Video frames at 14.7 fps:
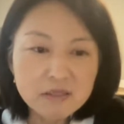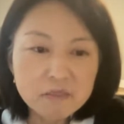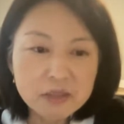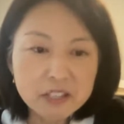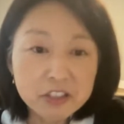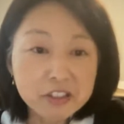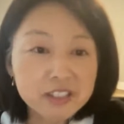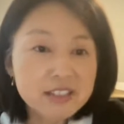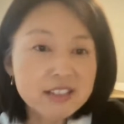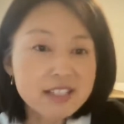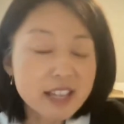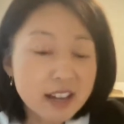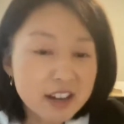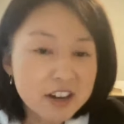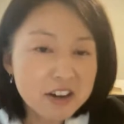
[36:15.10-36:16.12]
but you can
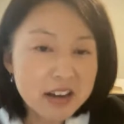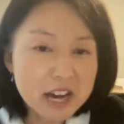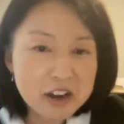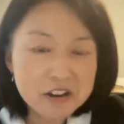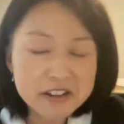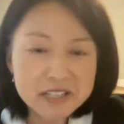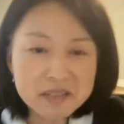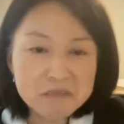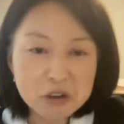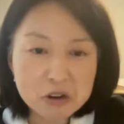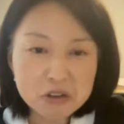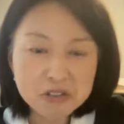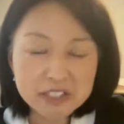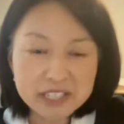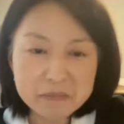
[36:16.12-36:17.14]
tell how
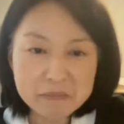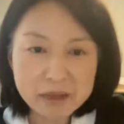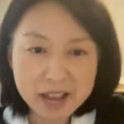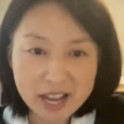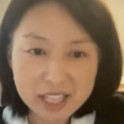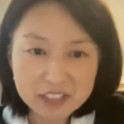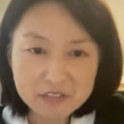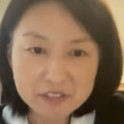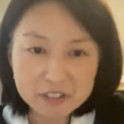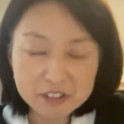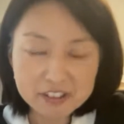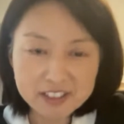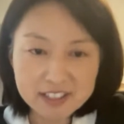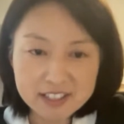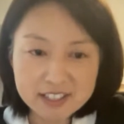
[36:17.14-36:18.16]
emotionally
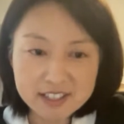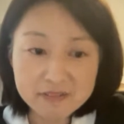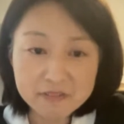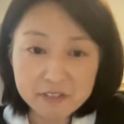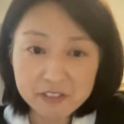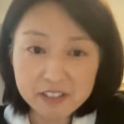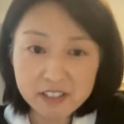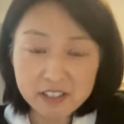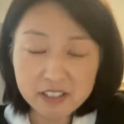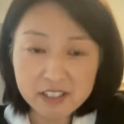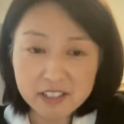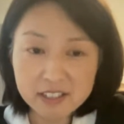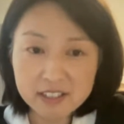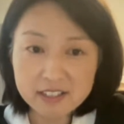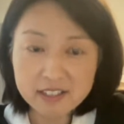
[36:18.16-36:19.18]
impactful this symphony
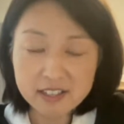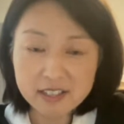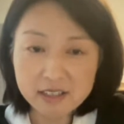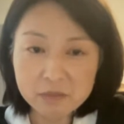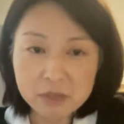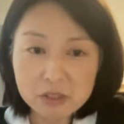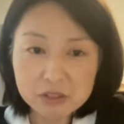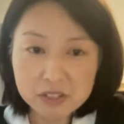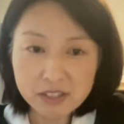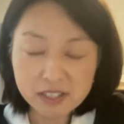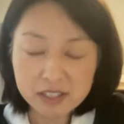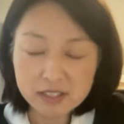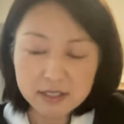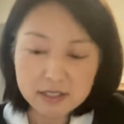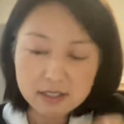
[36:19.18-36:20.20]
is and the music
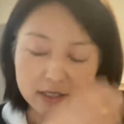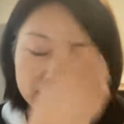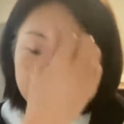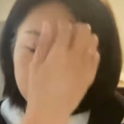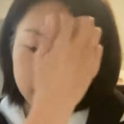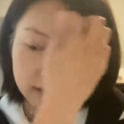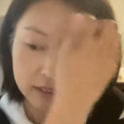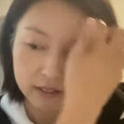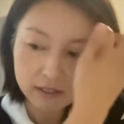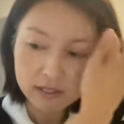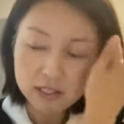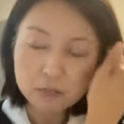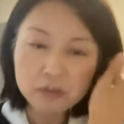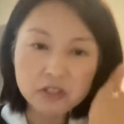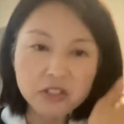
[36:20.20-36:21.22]
is, uh,
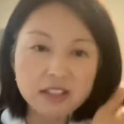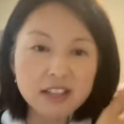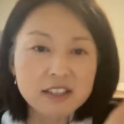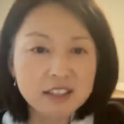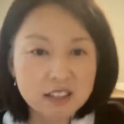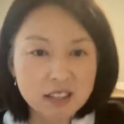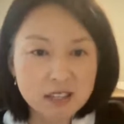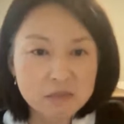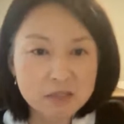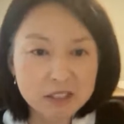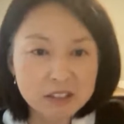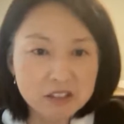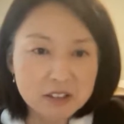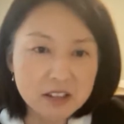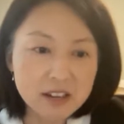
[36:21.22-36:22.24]
especially that theme, the
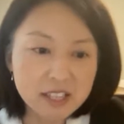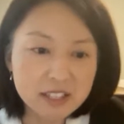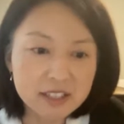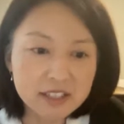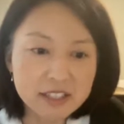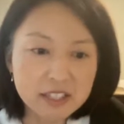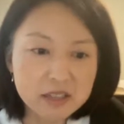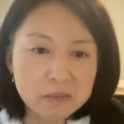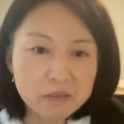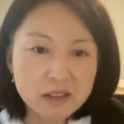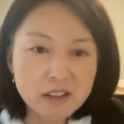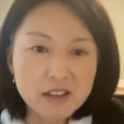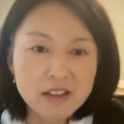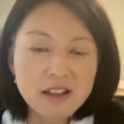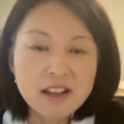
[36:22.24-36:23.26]
Interlochen theme.
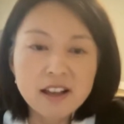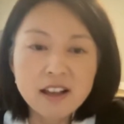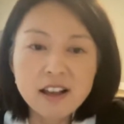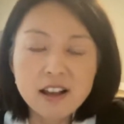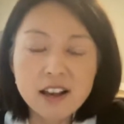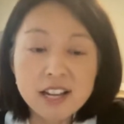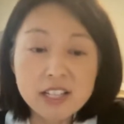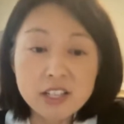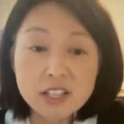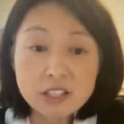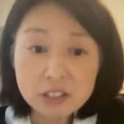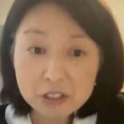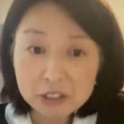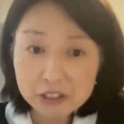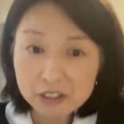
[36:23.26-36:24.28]
I just
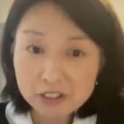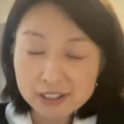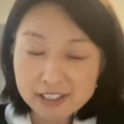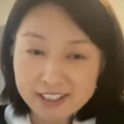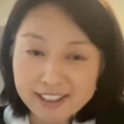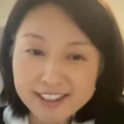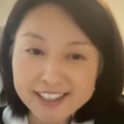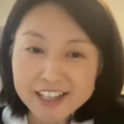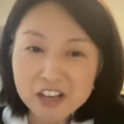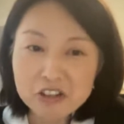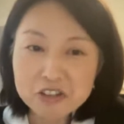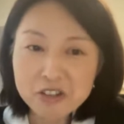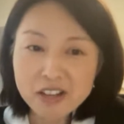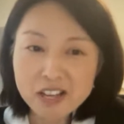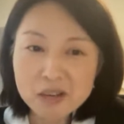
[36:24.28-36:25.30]
learned that it
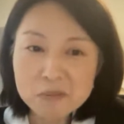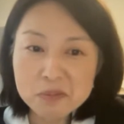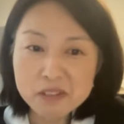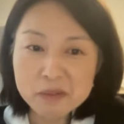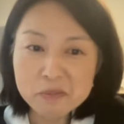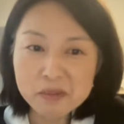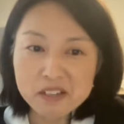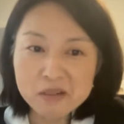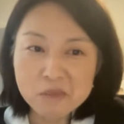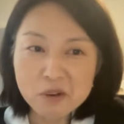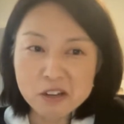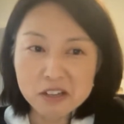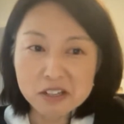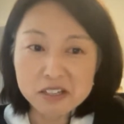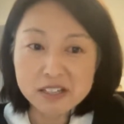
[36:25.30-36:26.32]
also comes up in a more
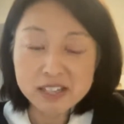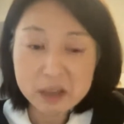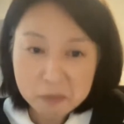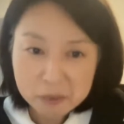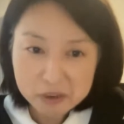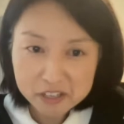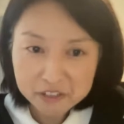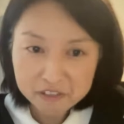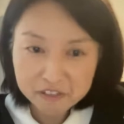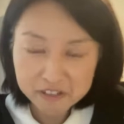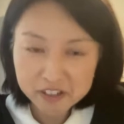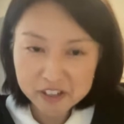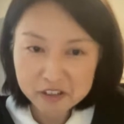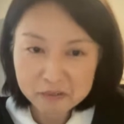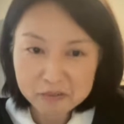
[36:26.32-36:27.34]
contemporary
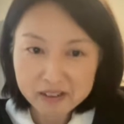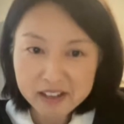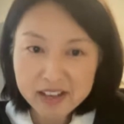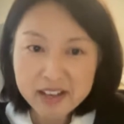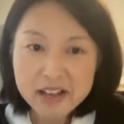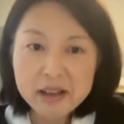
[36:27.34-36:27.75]
film,